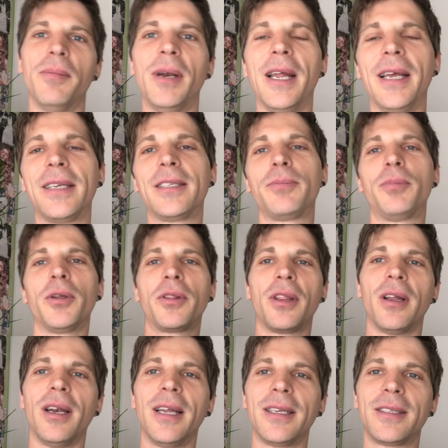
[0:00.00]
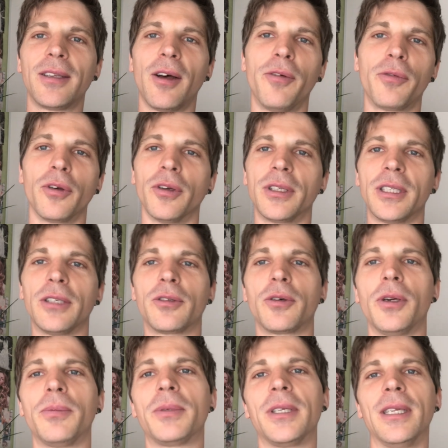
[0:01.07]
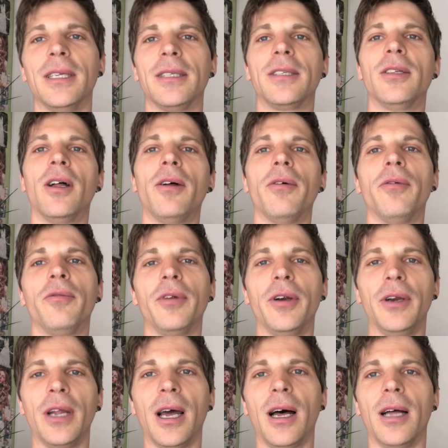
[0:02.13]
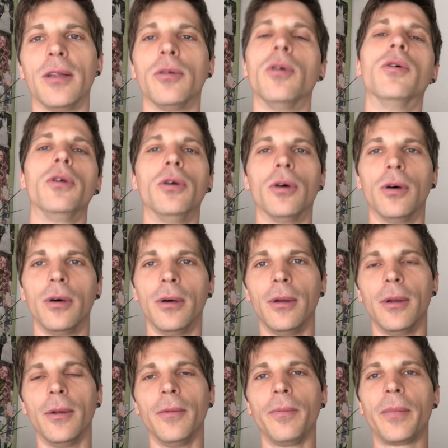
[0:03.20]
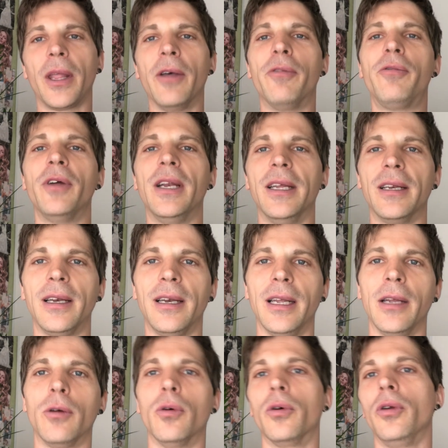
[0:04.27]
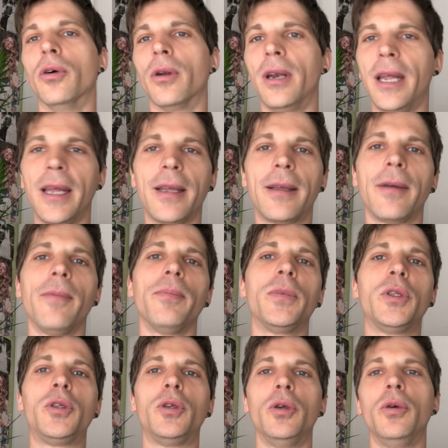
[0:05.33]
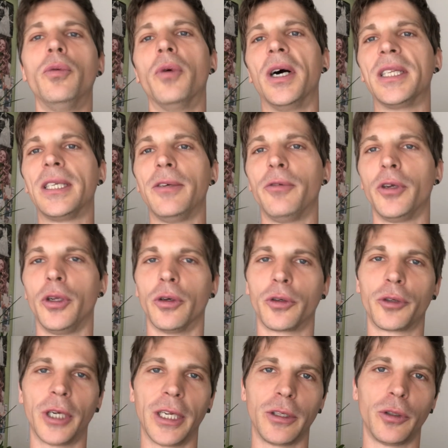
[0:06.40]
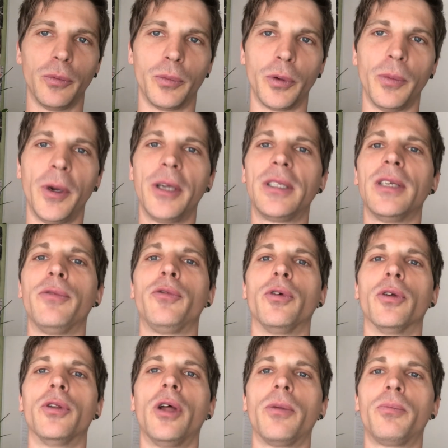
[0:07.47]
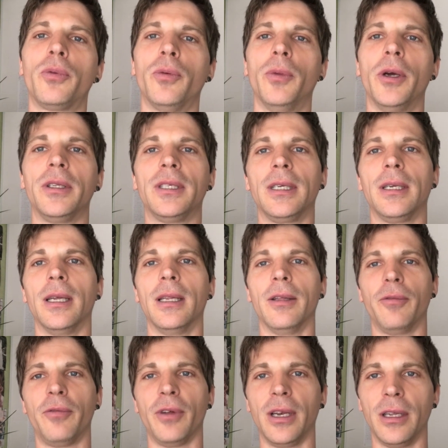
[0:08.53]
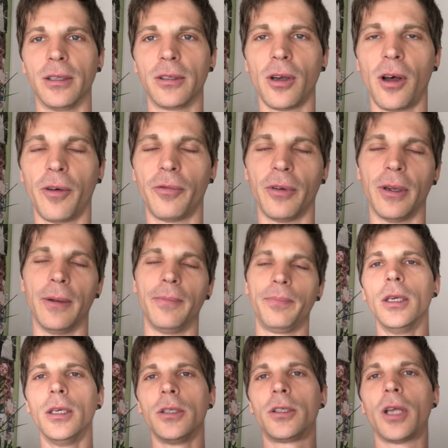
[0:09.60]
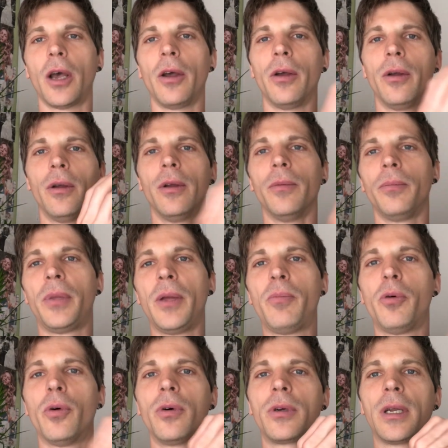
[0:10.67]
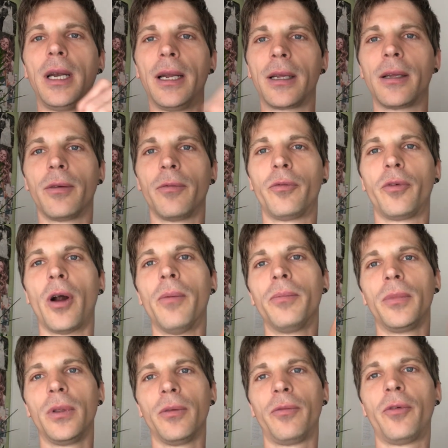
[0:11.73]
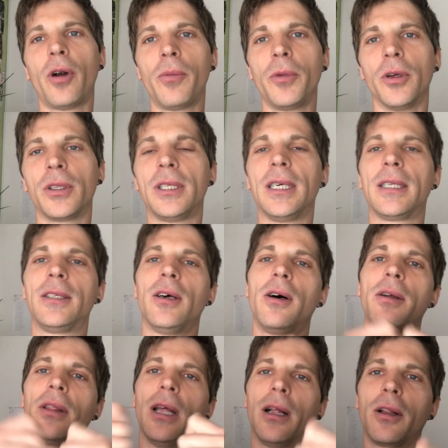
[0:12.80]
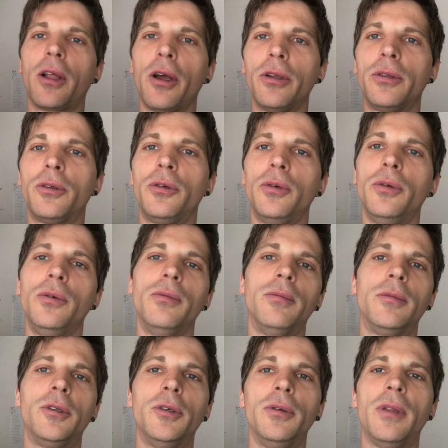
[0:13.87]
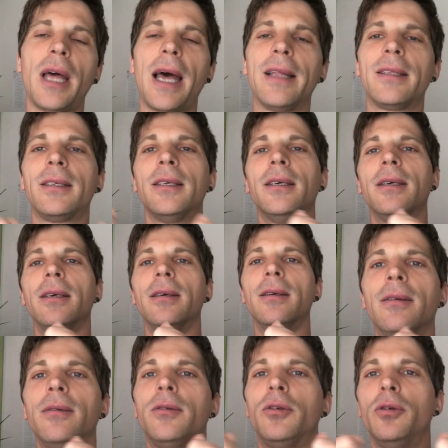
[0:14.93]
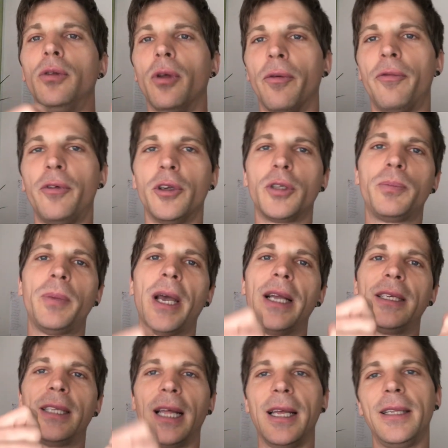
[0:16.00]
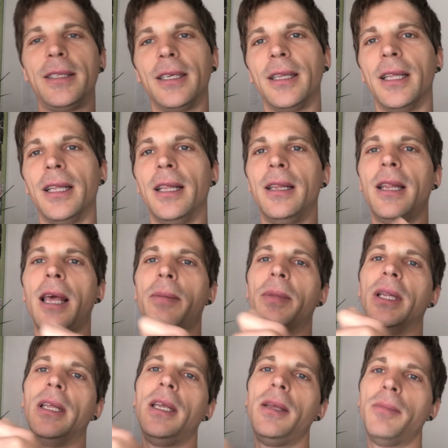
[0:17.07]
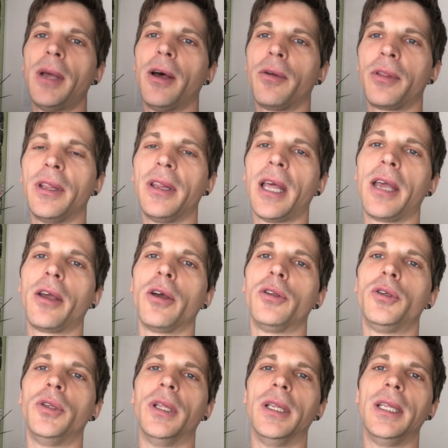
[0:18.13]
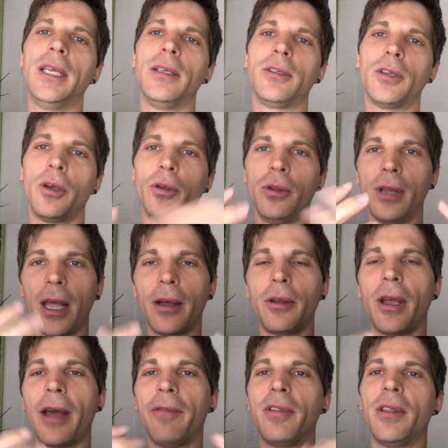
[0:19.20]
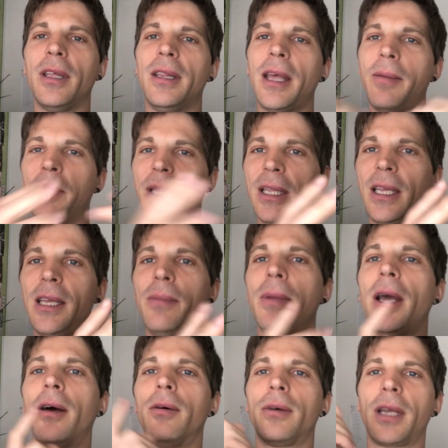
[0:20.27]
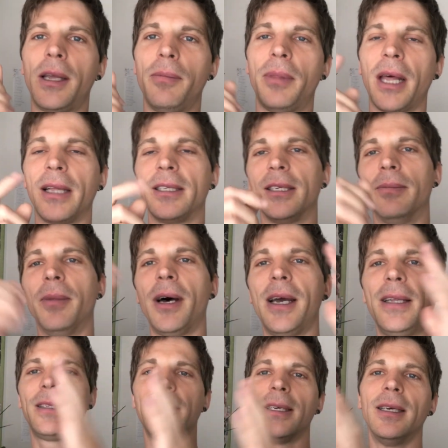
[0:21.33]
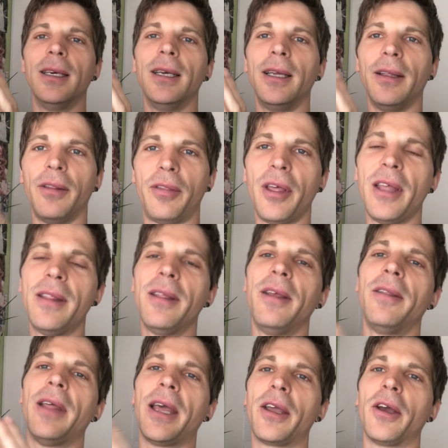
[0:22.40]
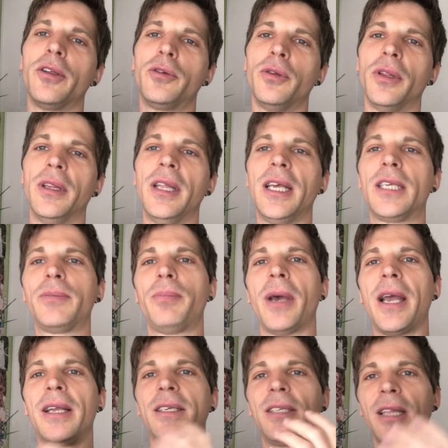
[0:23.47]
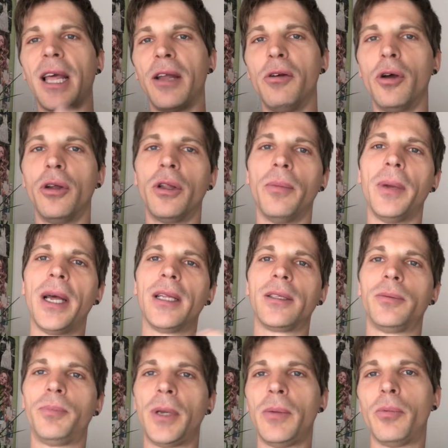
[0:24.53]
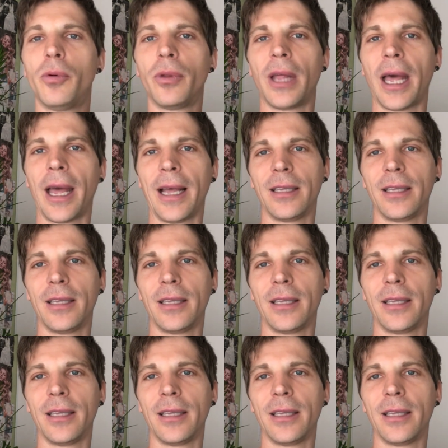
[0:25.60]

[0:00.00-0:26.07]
links, put the links of your description. It's not very hard, or your affiliate link, or your link to whatever you're trying to promote if you're not promoting an affiliate offer. So people click from your TikTok, they'll go to that, to the first page, they enter the name and the email, then they go to the next. So now you have their name and email, keep that in mind. Then they go to the next page, they learn about people that